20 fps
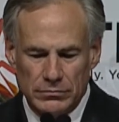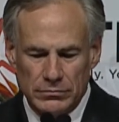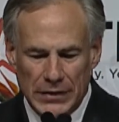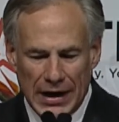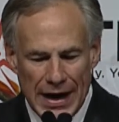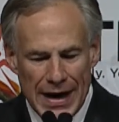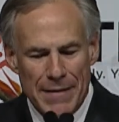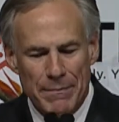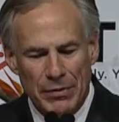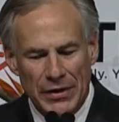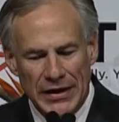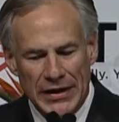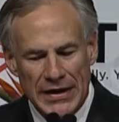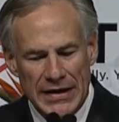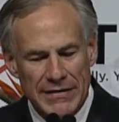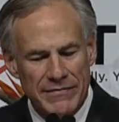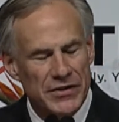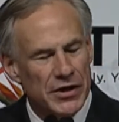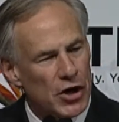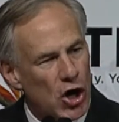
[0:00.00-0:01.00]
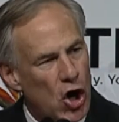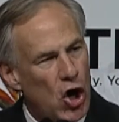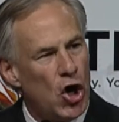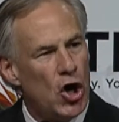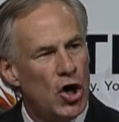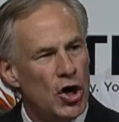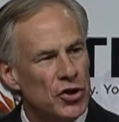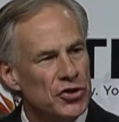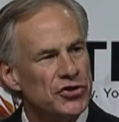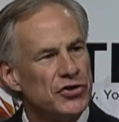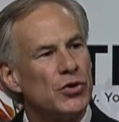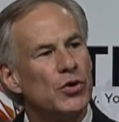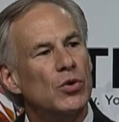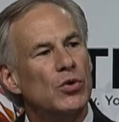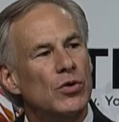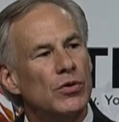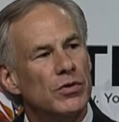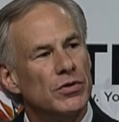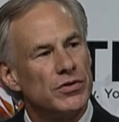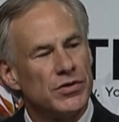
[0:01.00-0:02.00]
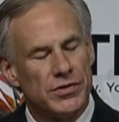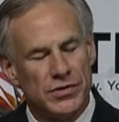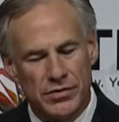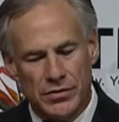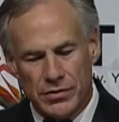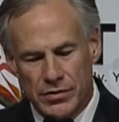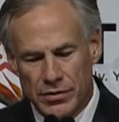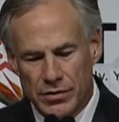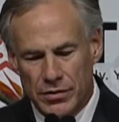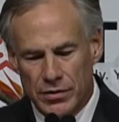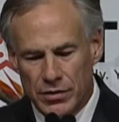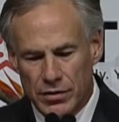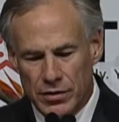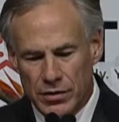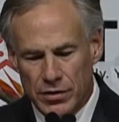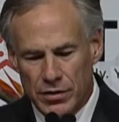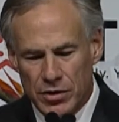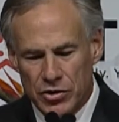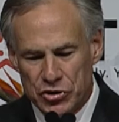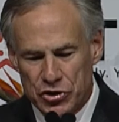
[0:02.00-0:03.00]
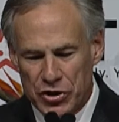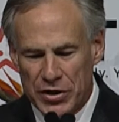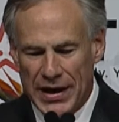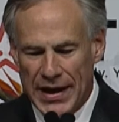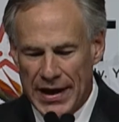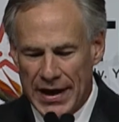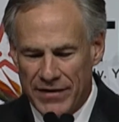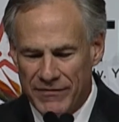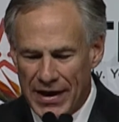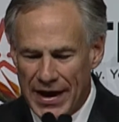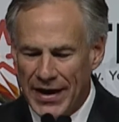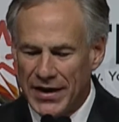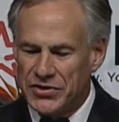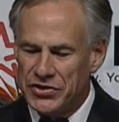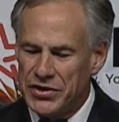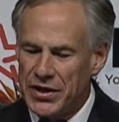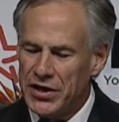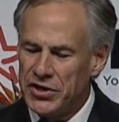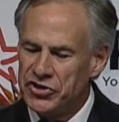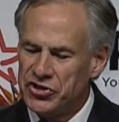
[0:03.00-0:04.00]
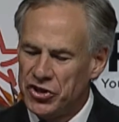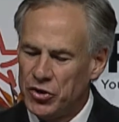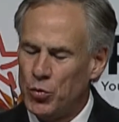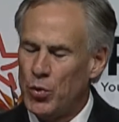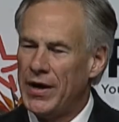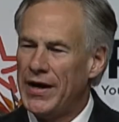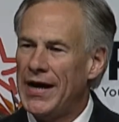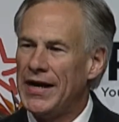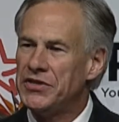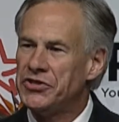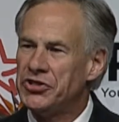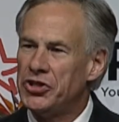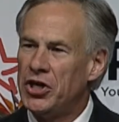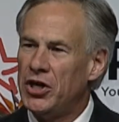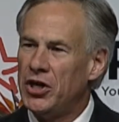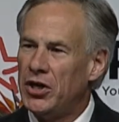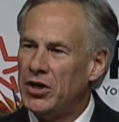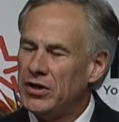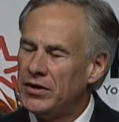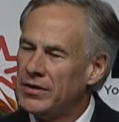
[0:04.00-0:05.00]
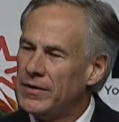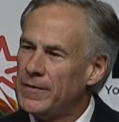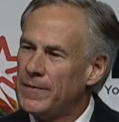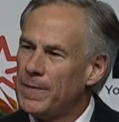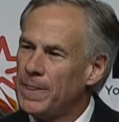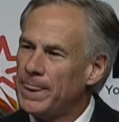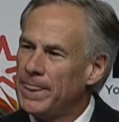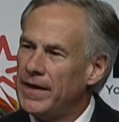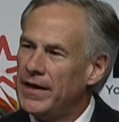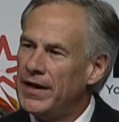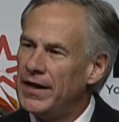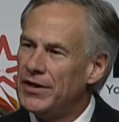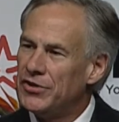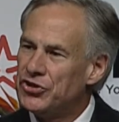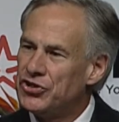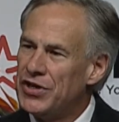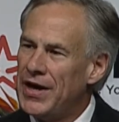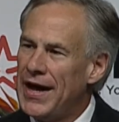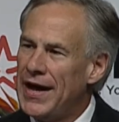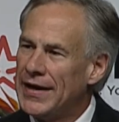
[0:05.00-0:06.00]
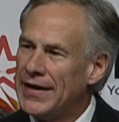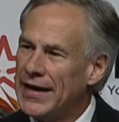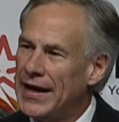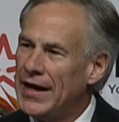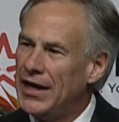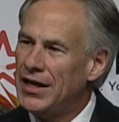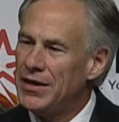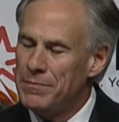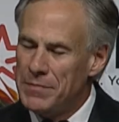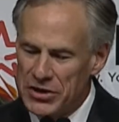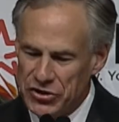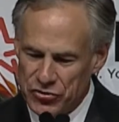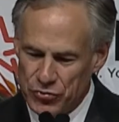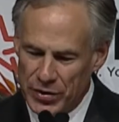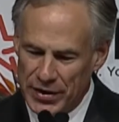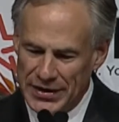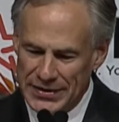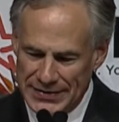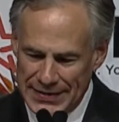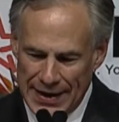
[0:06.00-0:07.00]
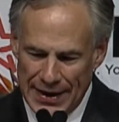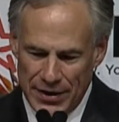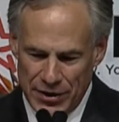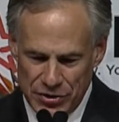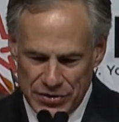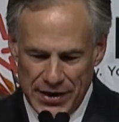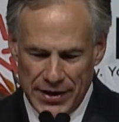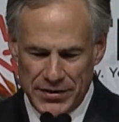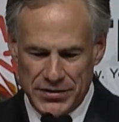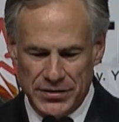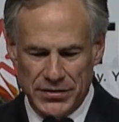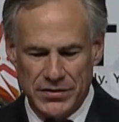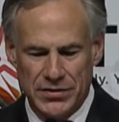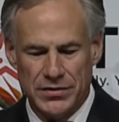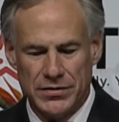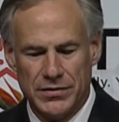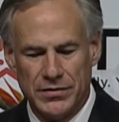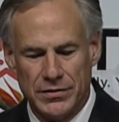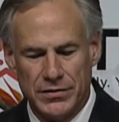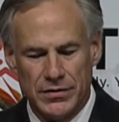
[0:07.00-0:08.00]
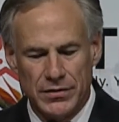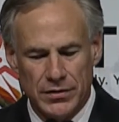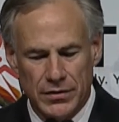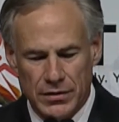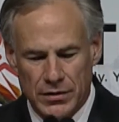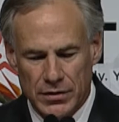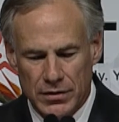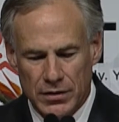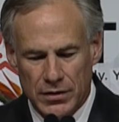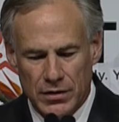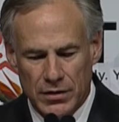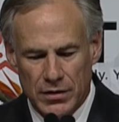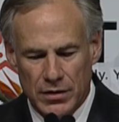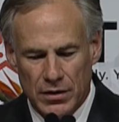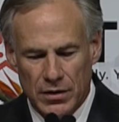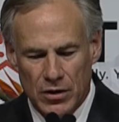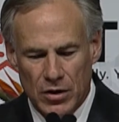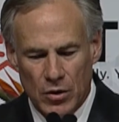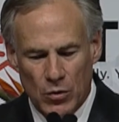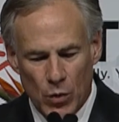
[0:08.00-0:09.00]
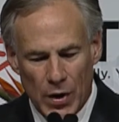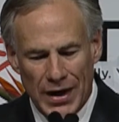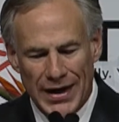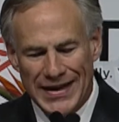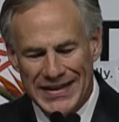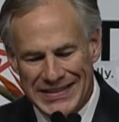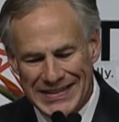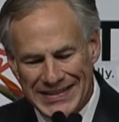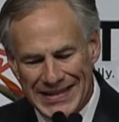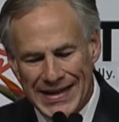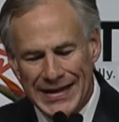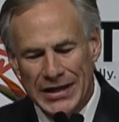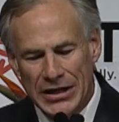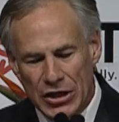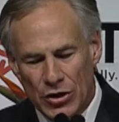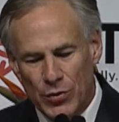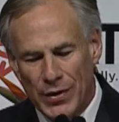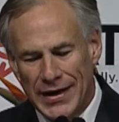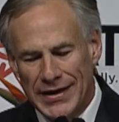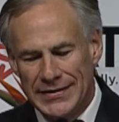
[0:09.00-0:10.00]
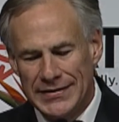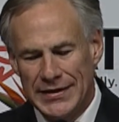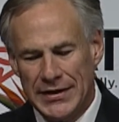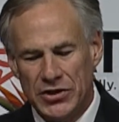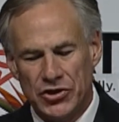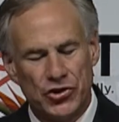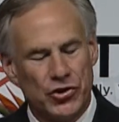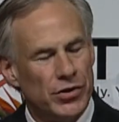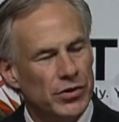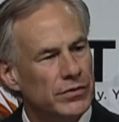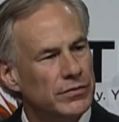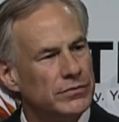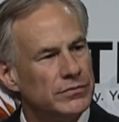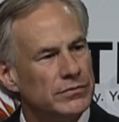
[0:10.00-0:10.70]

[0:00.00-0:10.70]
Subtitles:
I believe that all schools should have access to what I saw at Jack Elementary in Tyler, Texas. While a second grade teacher